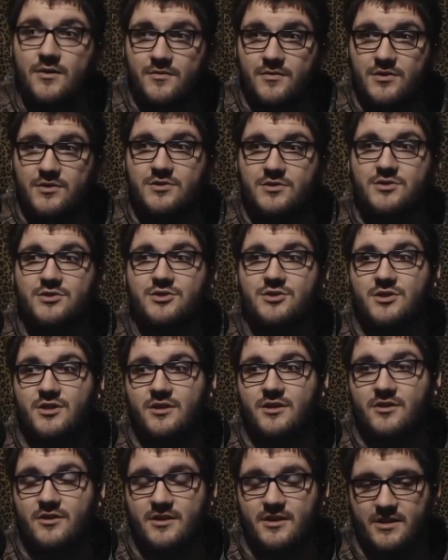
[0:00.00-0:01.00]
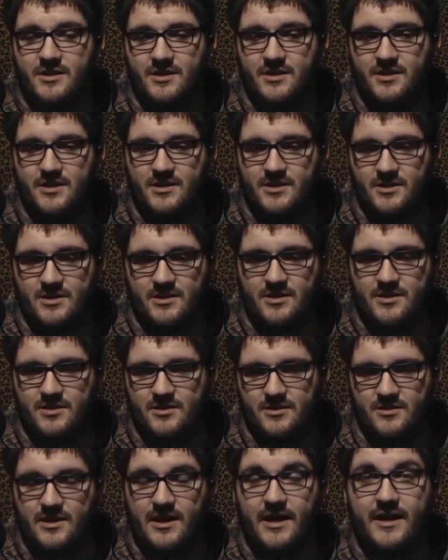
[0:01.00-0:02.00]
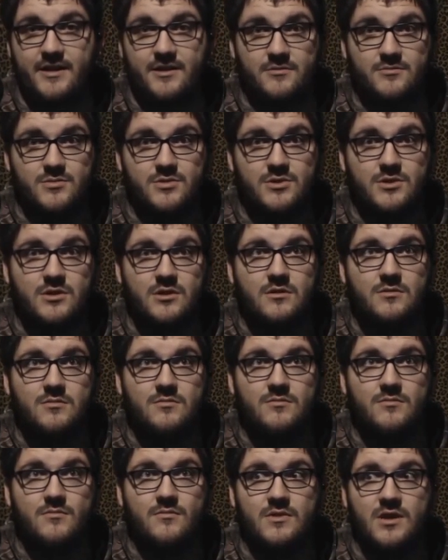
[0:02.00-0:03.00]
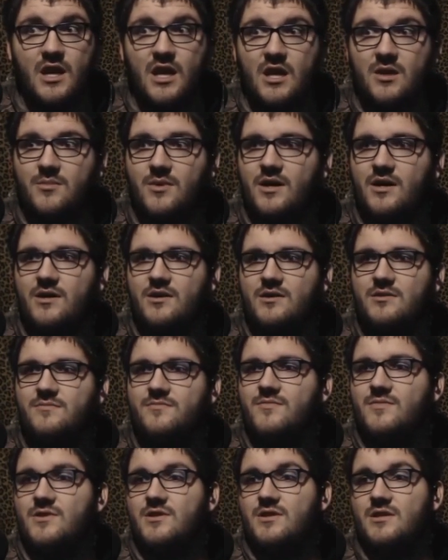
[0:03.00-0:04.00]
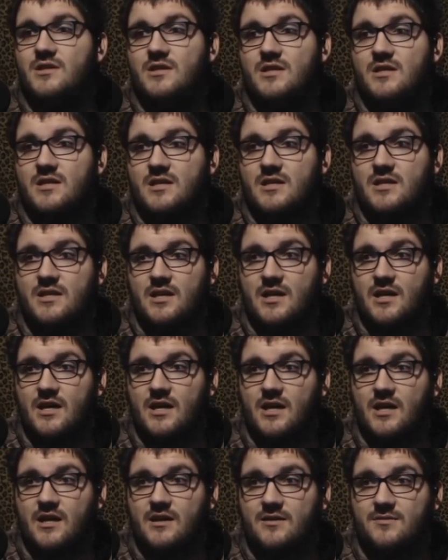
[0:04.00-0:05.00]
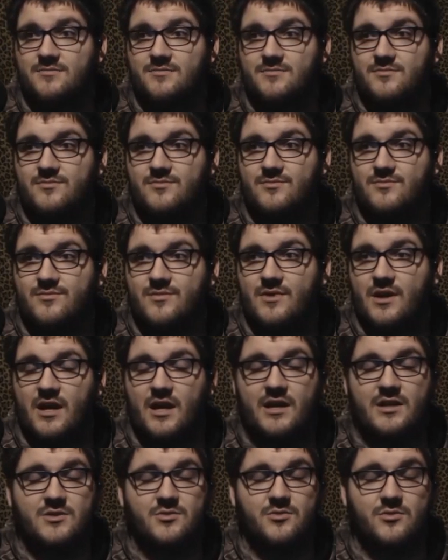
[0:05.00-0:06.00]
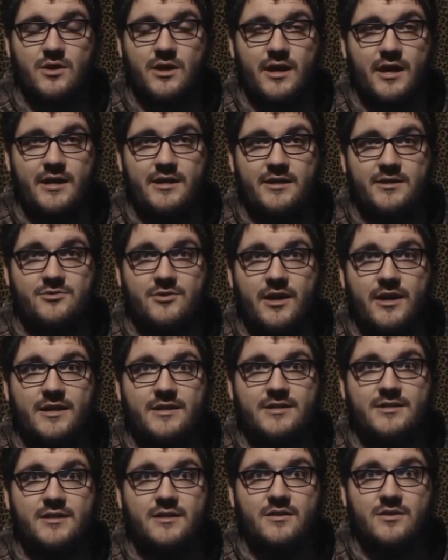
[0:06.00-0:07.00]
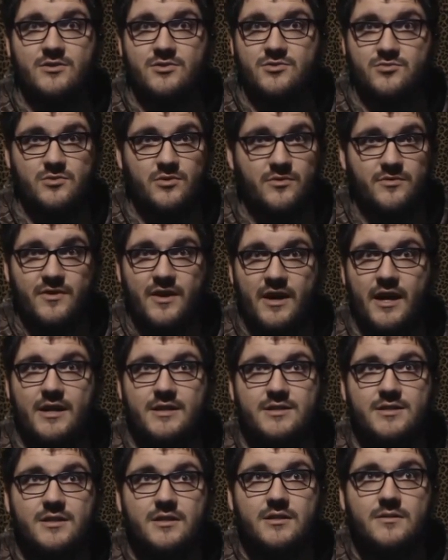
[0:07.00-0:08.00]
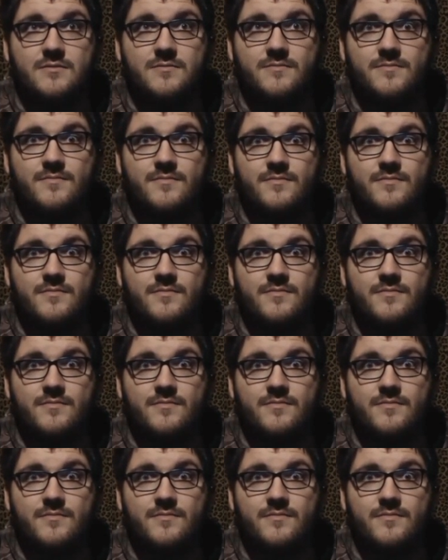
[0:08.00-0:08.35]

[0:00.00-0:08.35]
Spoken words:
evolutionary items came out, yeah, I got to where I hated dragon scales real fast.